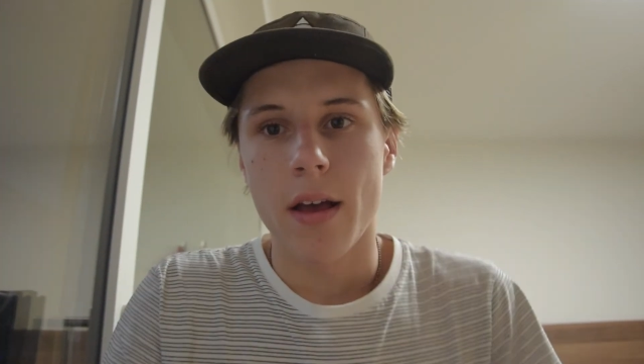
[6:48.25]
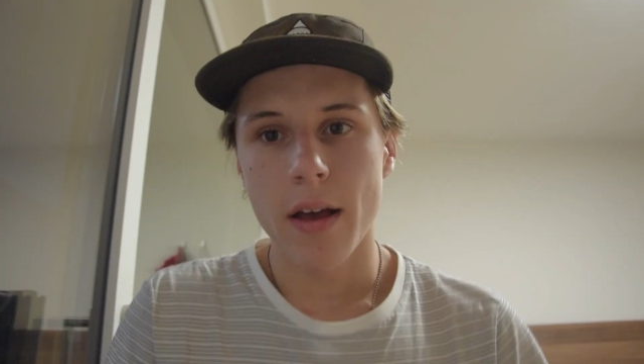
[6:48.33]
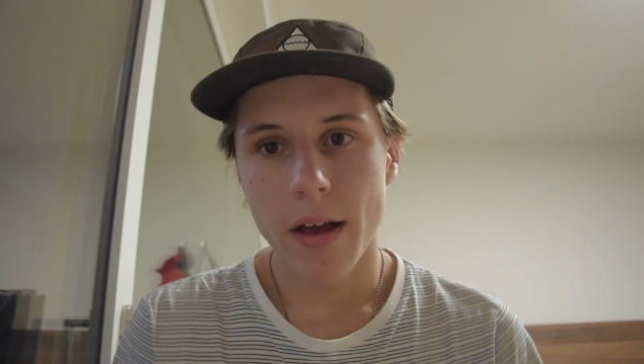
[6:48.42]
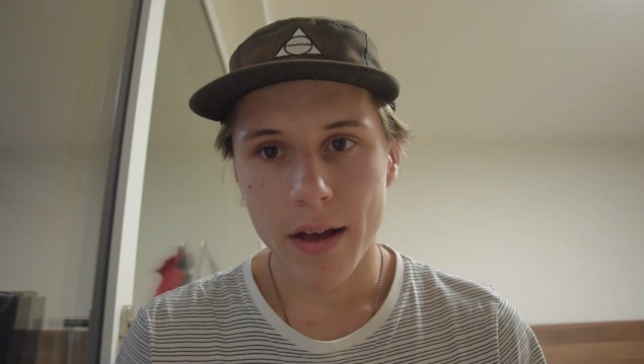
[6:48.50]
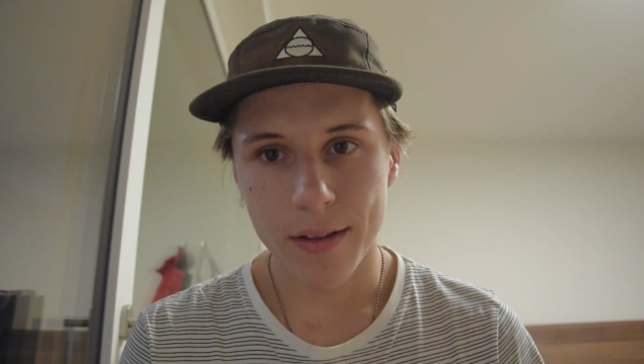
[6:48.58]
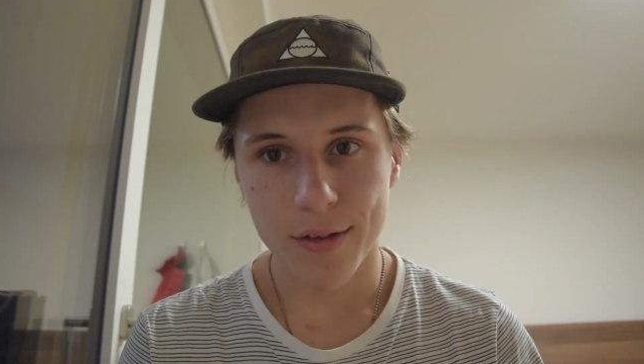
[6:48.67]

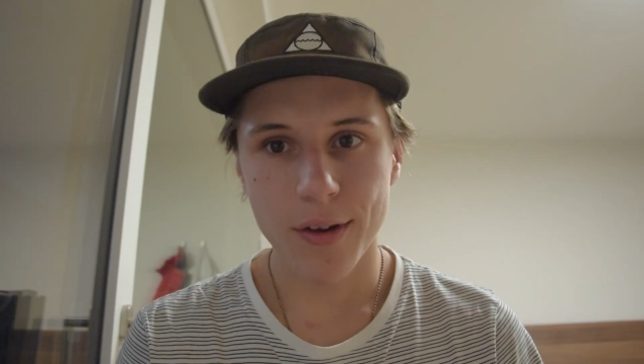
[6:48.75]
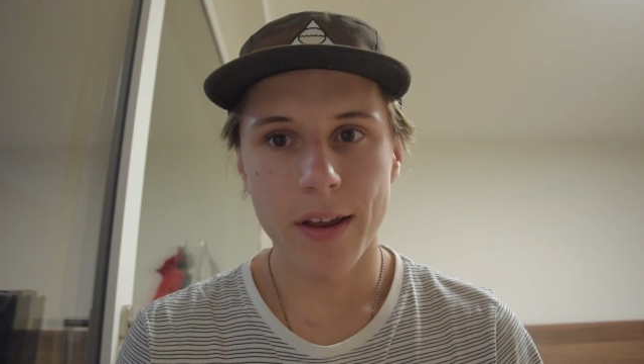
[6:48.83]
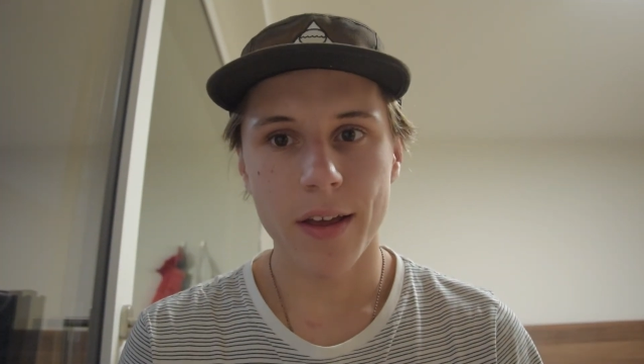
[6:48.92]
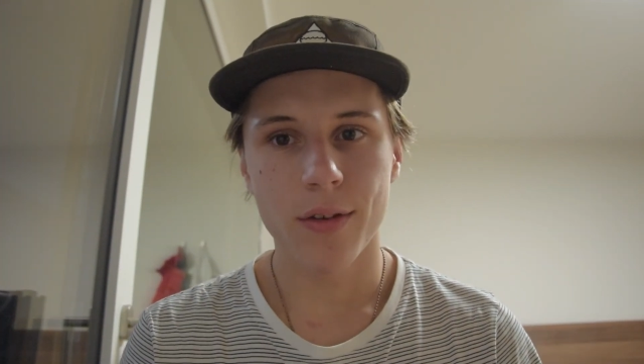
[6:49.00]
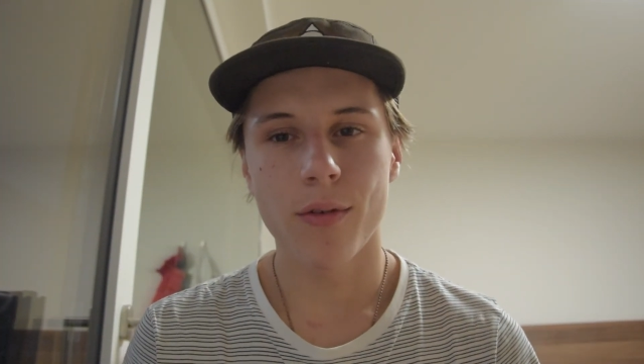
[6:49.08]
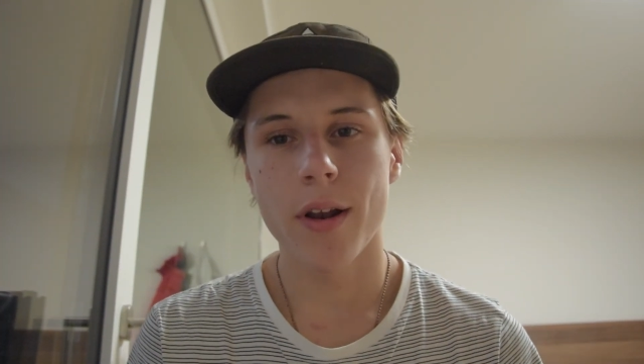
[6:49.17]
And
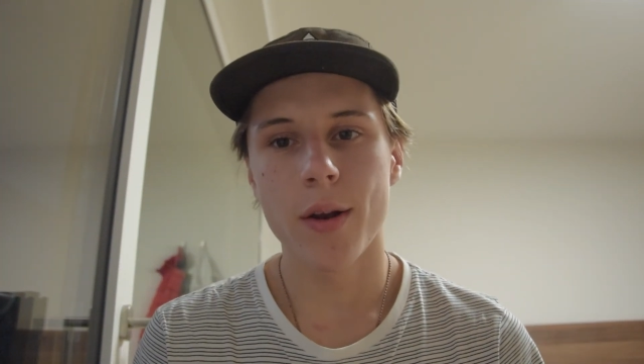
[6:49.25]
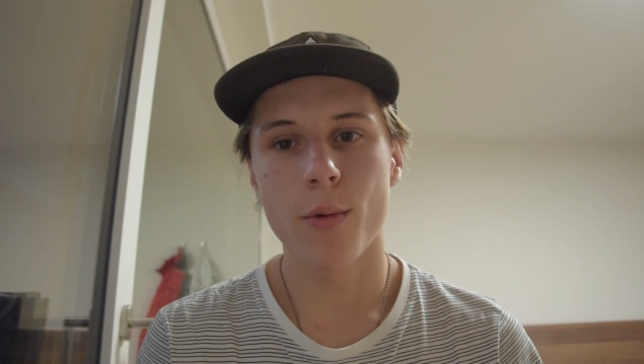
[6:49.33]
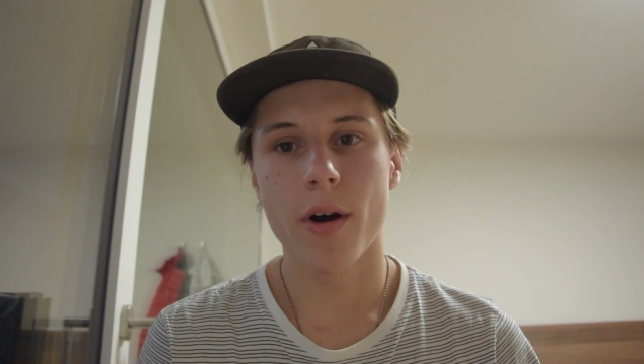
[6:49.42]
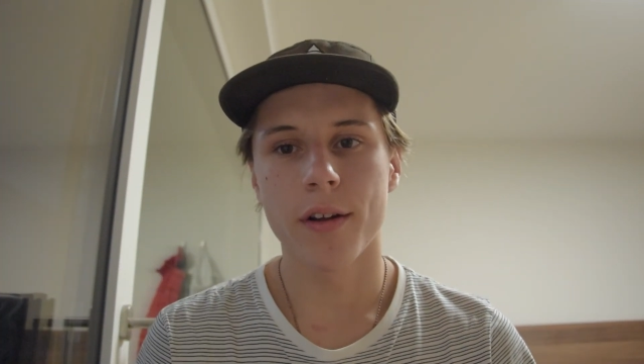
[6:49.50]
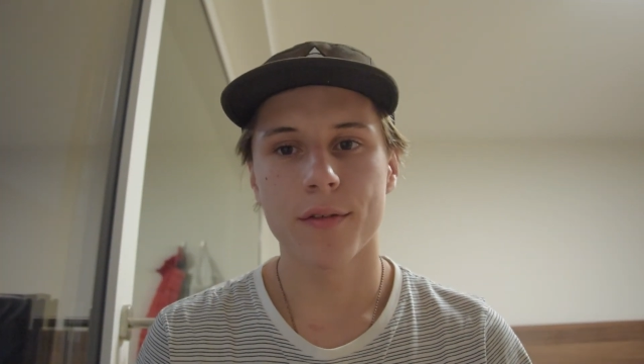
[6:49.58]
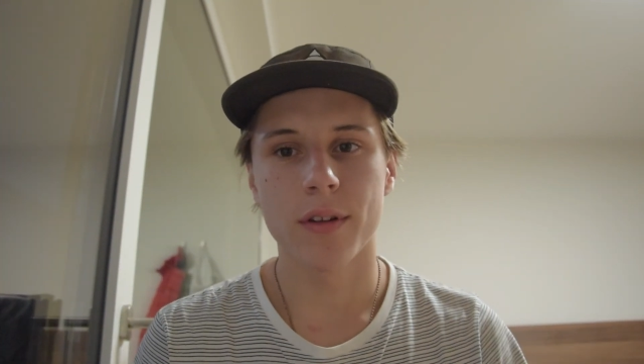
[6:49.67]
today is really
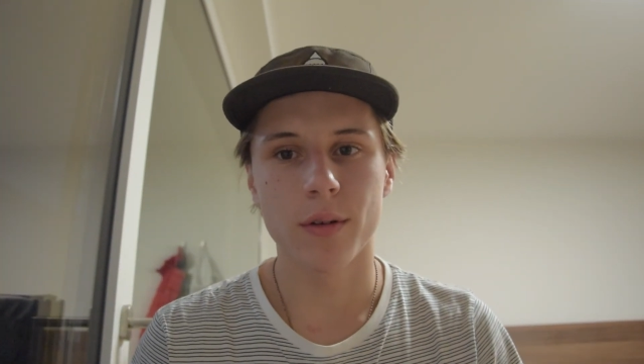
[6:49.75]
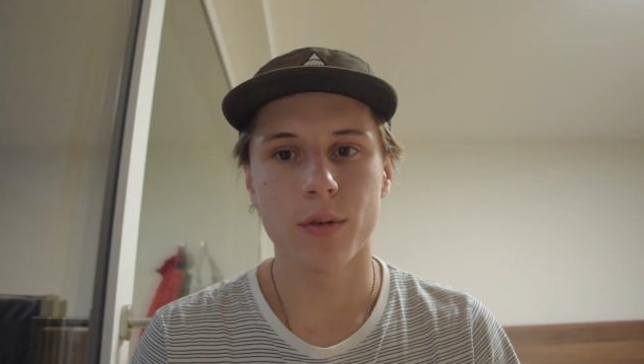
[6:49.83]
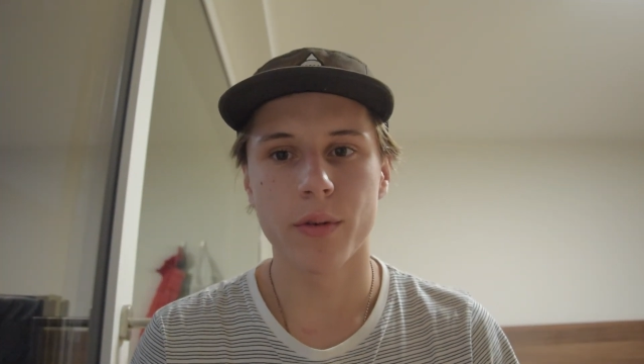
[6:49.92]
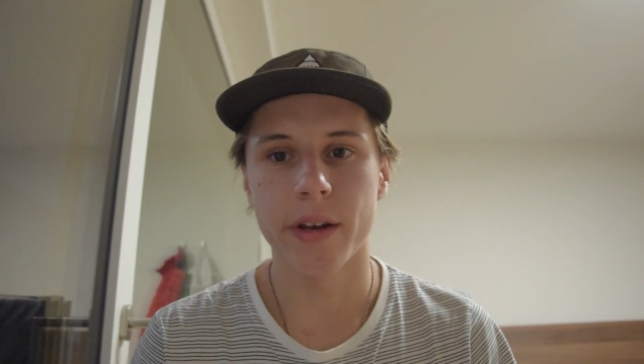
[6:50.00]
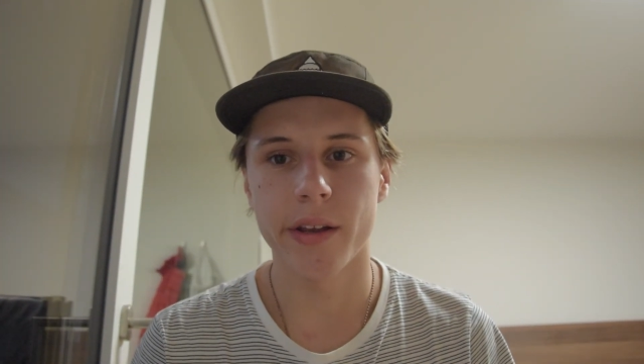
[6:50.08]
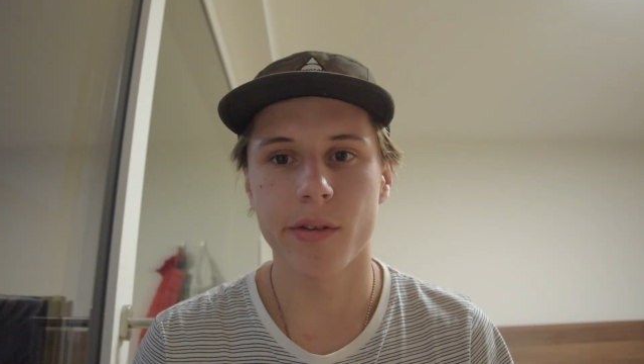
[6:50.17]
one of
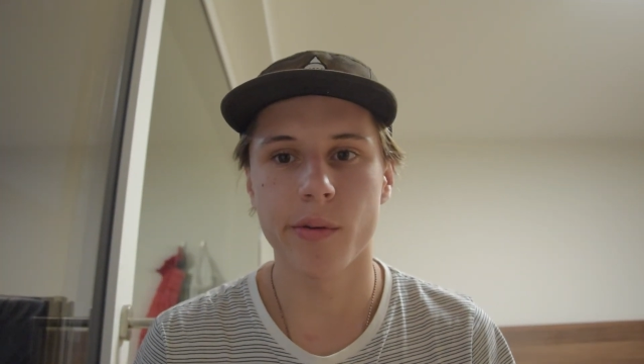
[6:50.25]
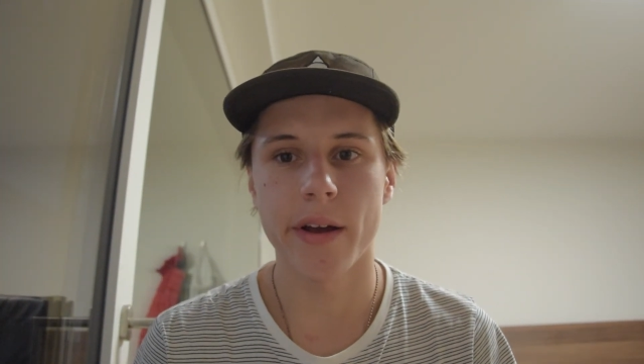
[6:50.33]
those videos